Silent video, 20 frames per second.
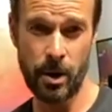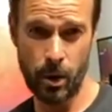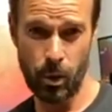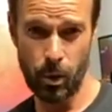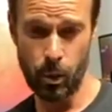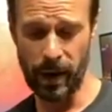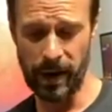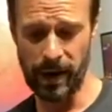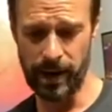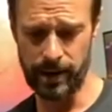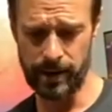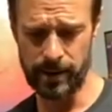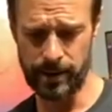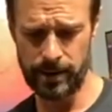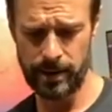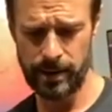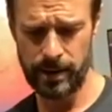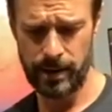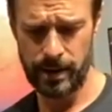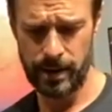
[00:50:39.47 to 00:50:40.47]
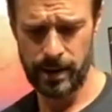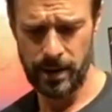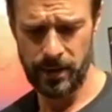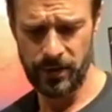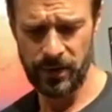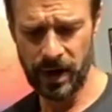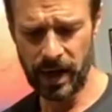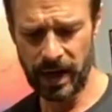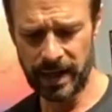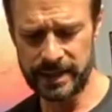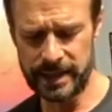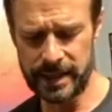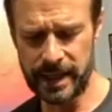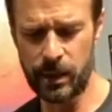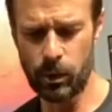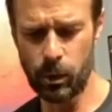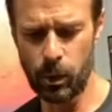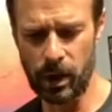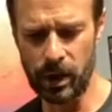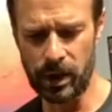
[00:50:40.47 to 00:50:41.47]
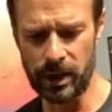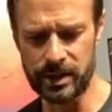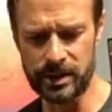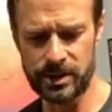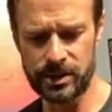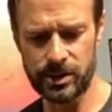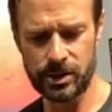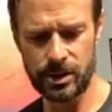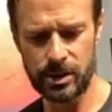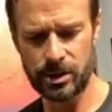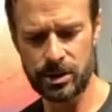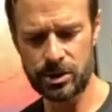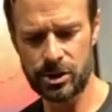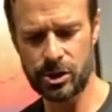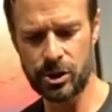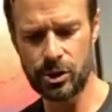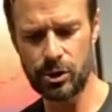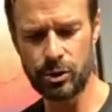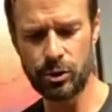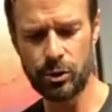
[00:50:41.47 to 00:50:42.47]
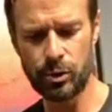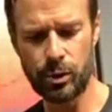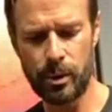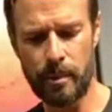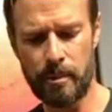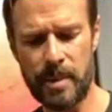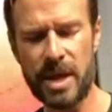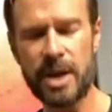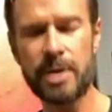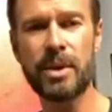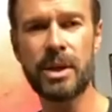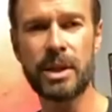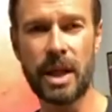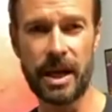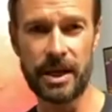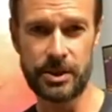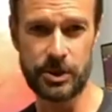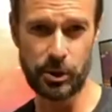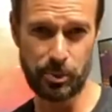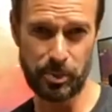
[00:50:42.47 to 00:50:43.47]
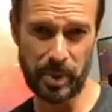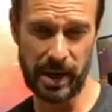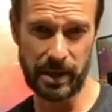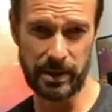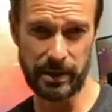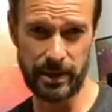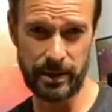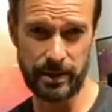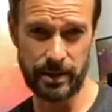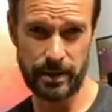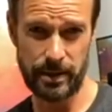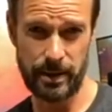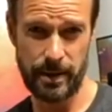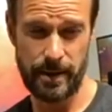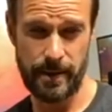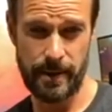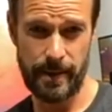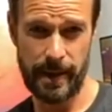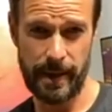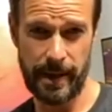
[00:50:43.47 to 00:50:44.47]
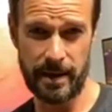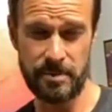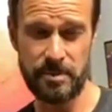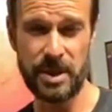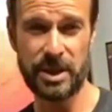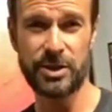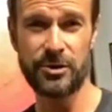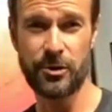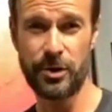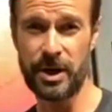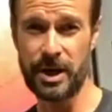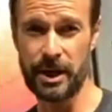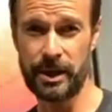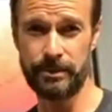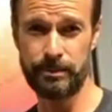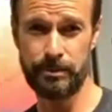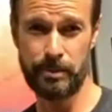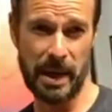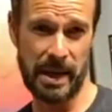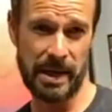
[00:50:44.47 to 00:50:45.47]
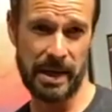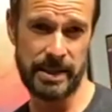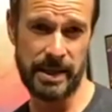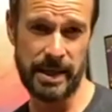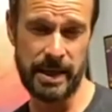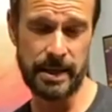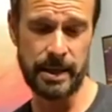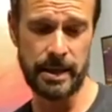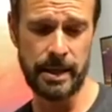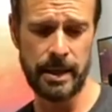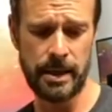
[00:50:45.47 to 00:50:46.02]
where the idea was to minimalize your palette and mix for any painting.